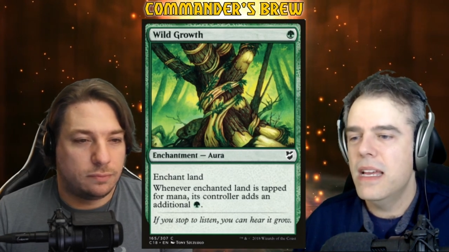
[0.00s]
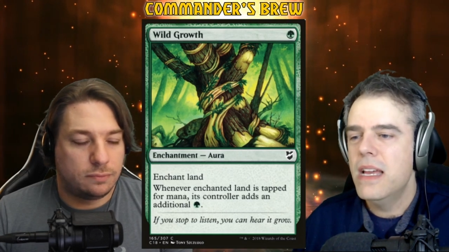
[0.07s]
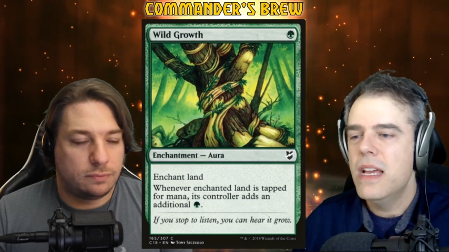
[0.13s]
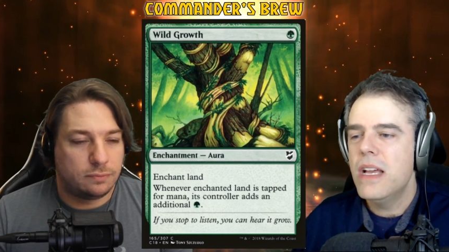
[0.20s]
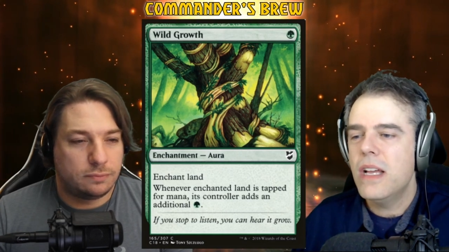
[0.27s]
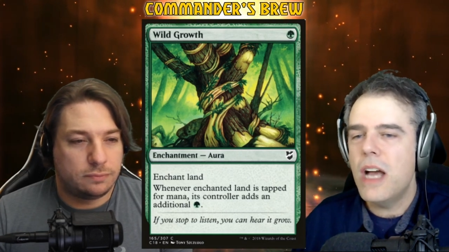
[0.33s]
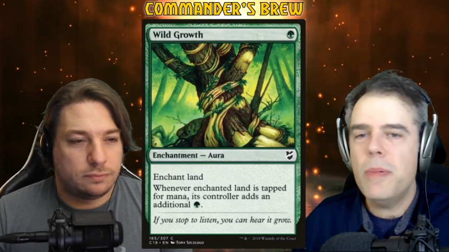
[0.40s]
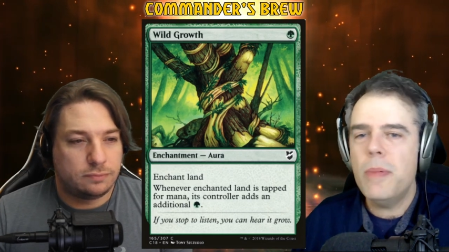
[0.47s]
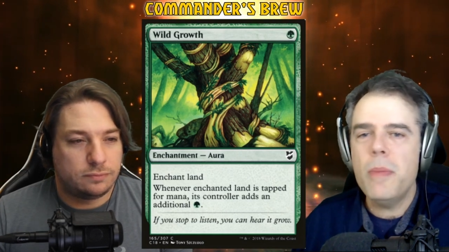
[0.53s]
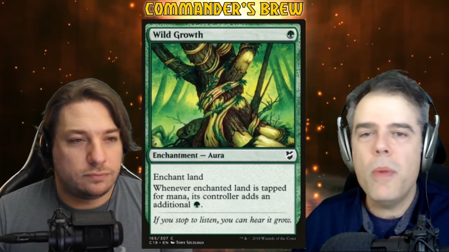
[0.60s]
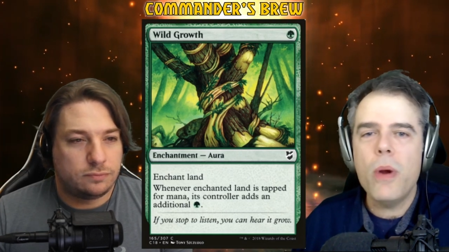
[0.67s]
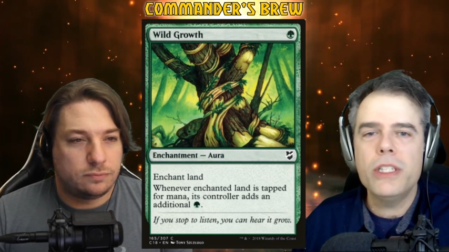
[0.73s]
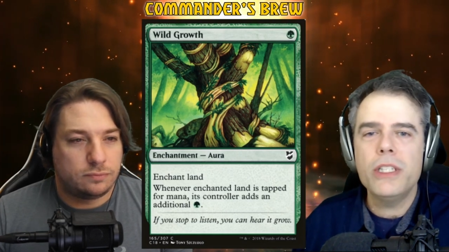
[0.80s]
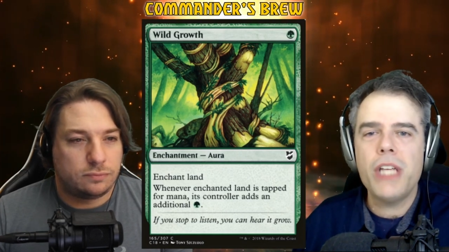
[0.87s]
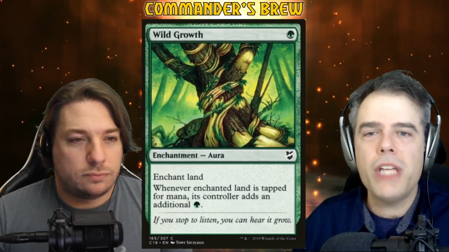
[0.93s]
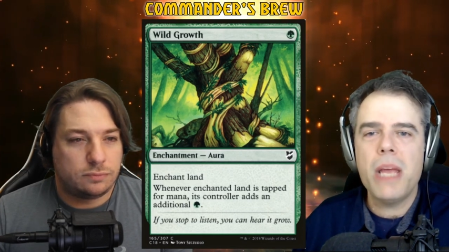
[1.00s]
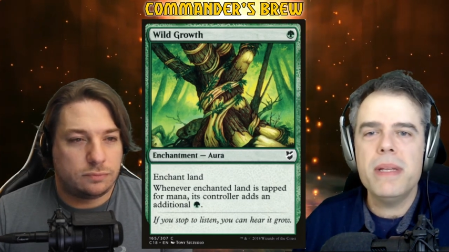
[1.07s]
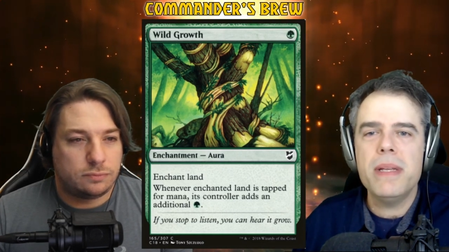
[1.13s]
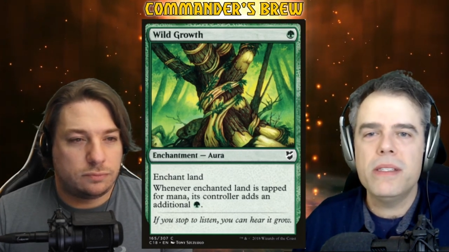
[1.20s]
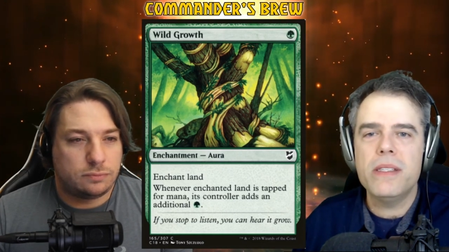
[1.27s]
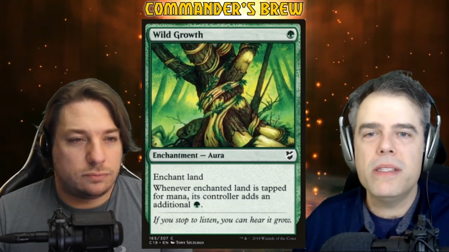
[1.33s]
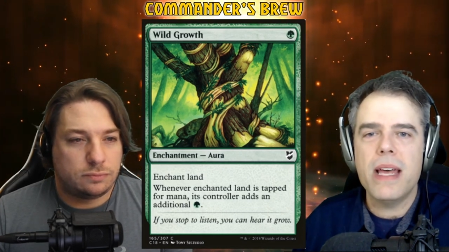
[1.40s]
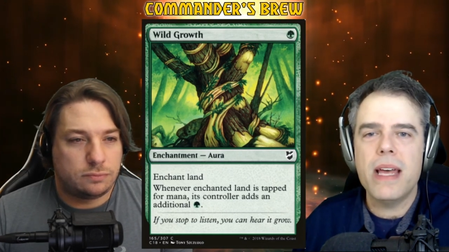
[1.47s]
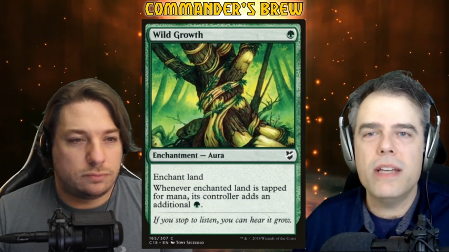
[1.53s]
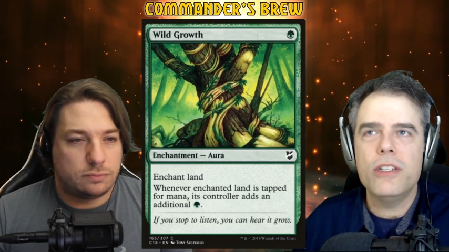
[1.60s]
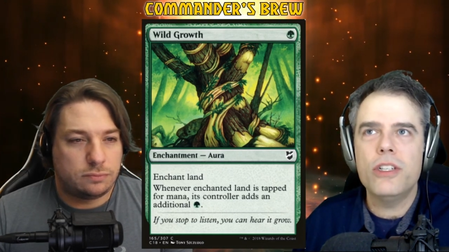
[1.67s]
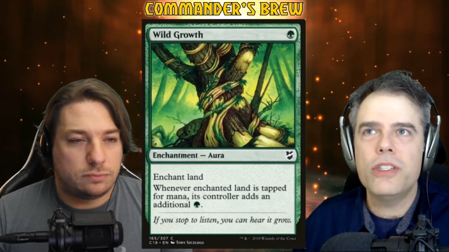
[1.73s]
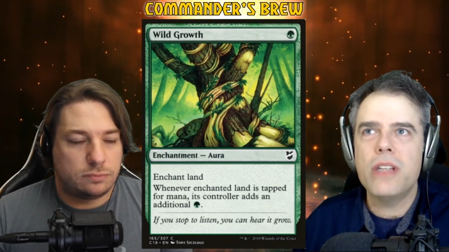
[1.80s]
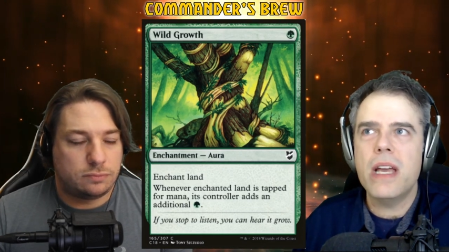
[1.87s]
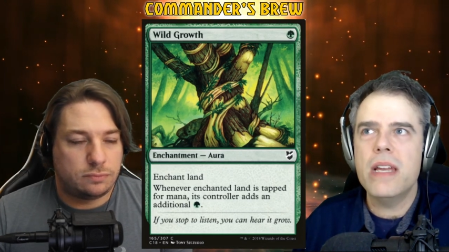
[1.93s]
Speaker 1: Couple more enchantments that
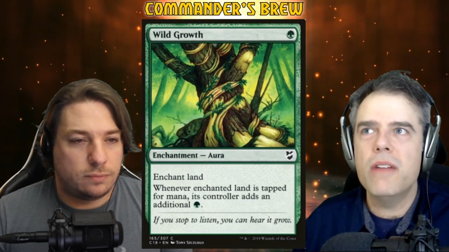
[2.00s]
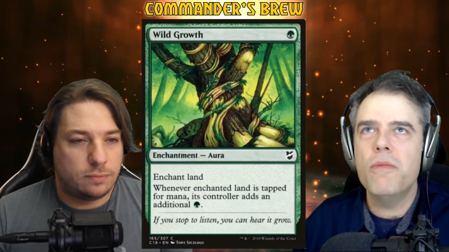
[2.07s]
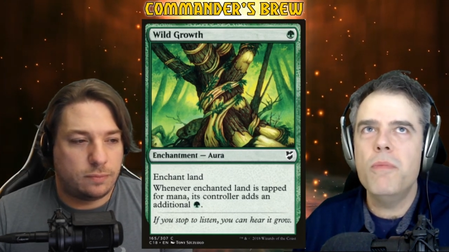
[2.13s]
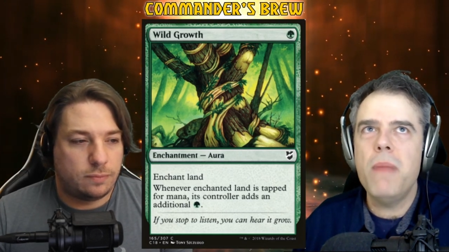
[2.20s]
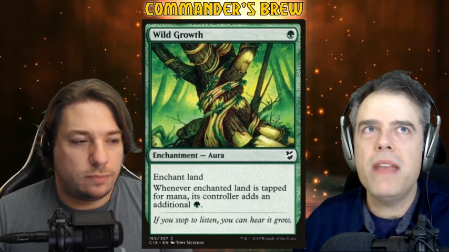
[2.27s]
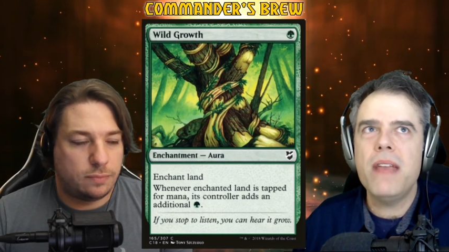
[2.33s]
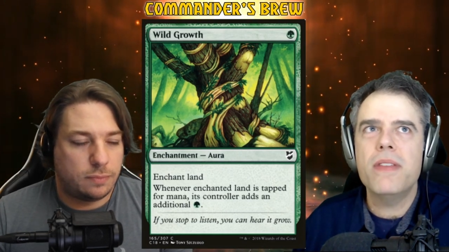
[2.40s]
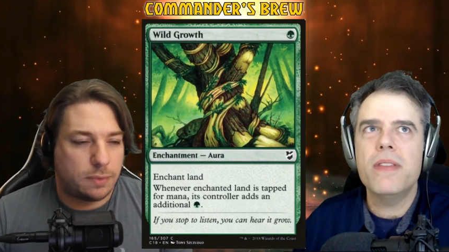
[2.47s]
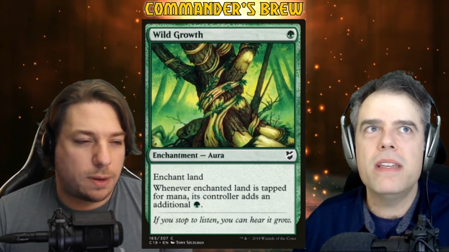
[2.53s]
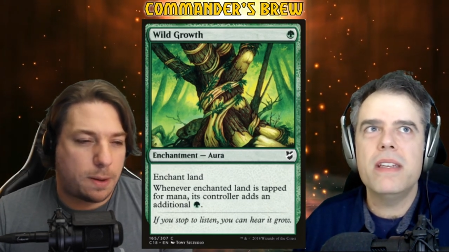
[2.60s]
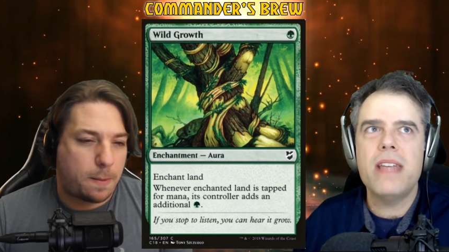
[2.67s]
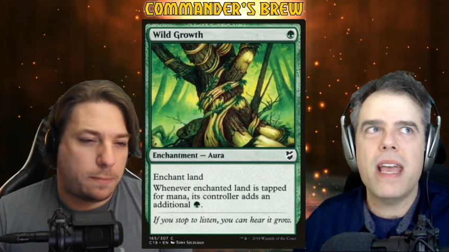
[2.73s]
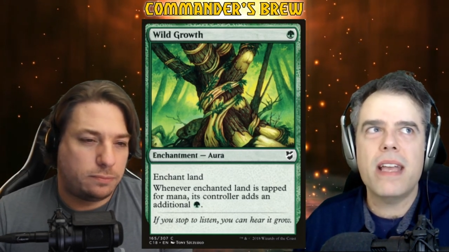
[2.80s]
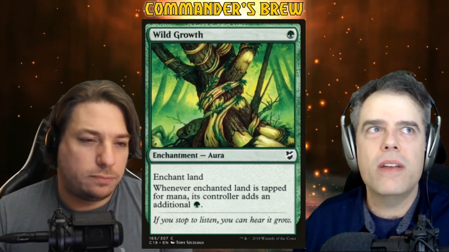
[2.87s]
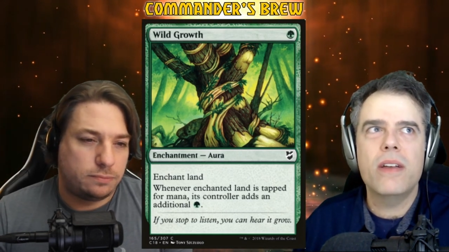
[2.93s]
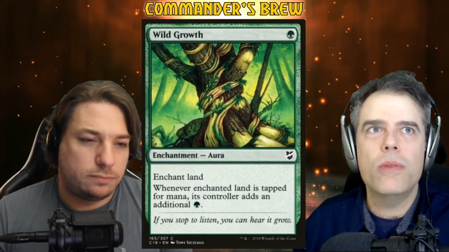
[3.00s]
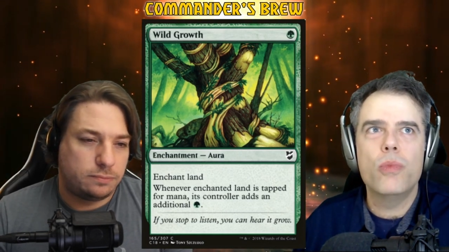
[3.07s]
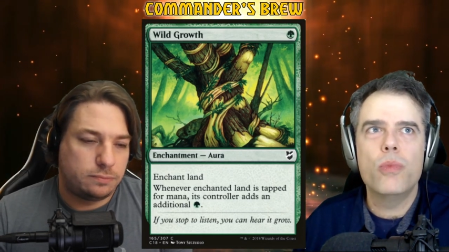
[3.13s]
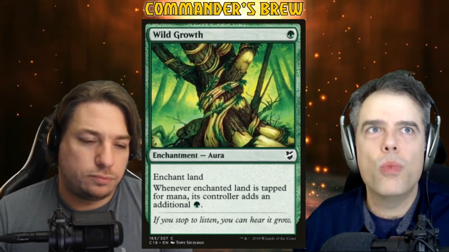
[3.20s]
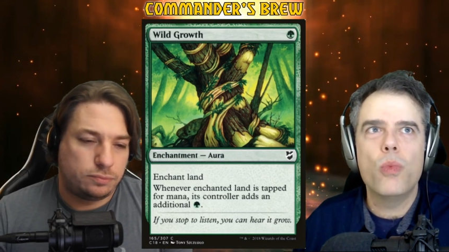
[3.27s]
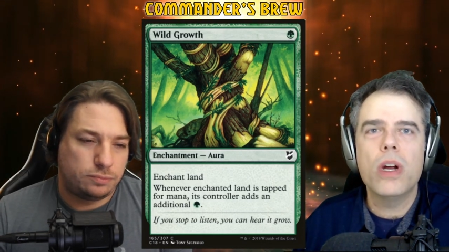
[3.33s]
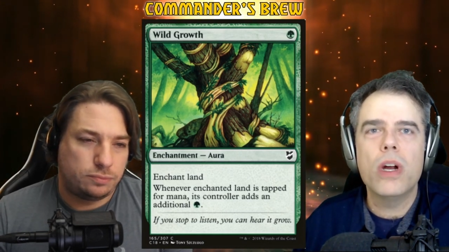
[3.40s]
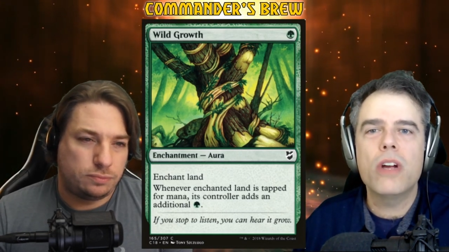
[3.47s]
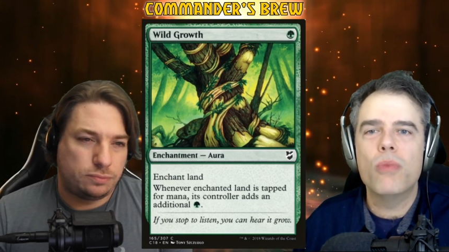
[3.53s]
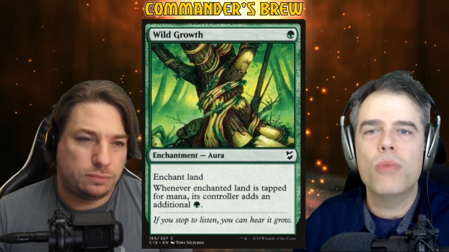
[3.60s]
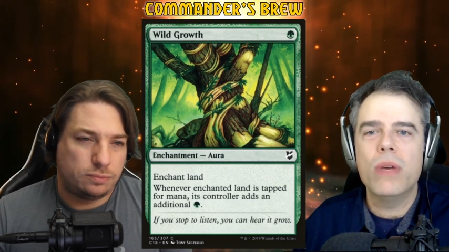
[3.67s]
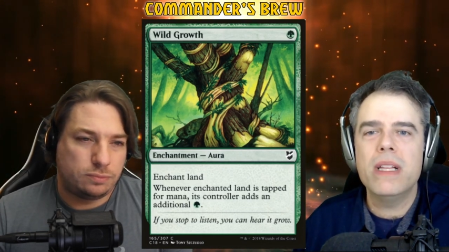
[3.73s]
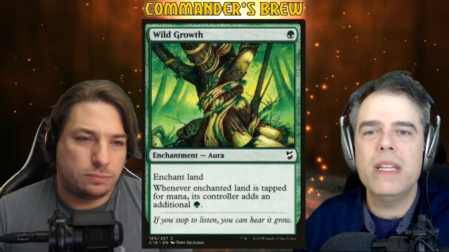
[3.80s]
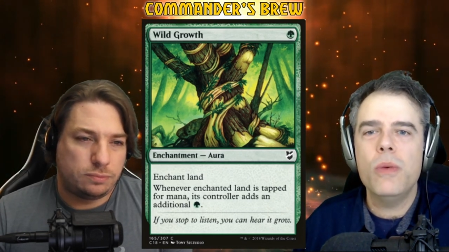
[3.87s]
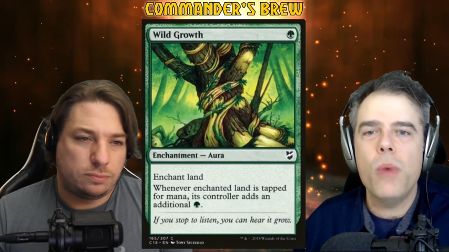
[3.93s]
just kind of make the deck work
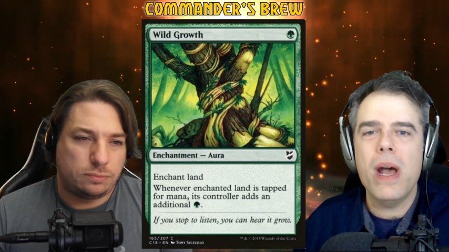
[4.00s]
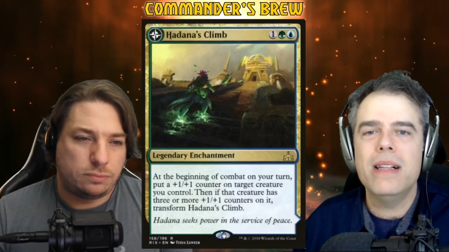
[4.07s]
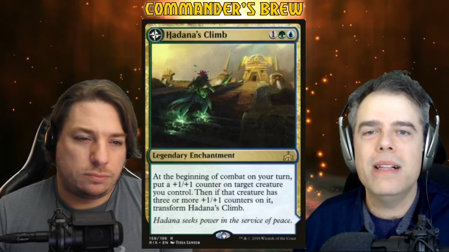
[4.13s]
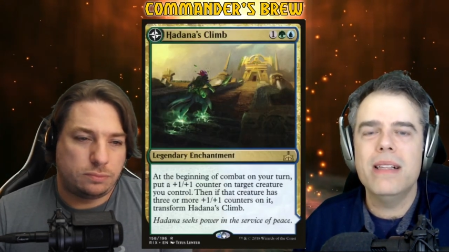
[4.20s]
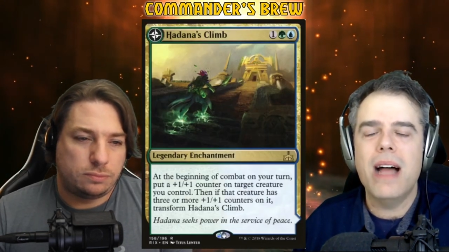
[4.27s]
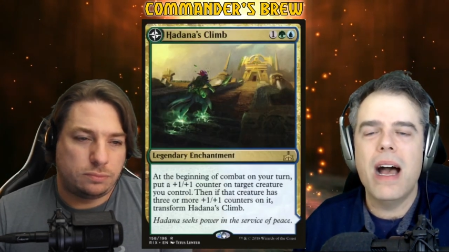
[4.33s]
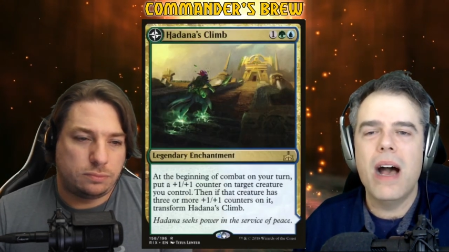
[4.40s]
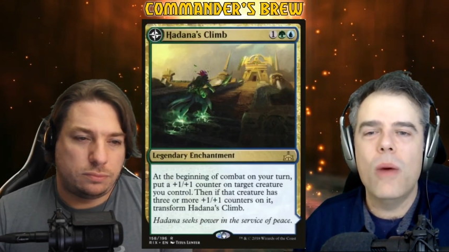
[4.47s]
really well. Uh,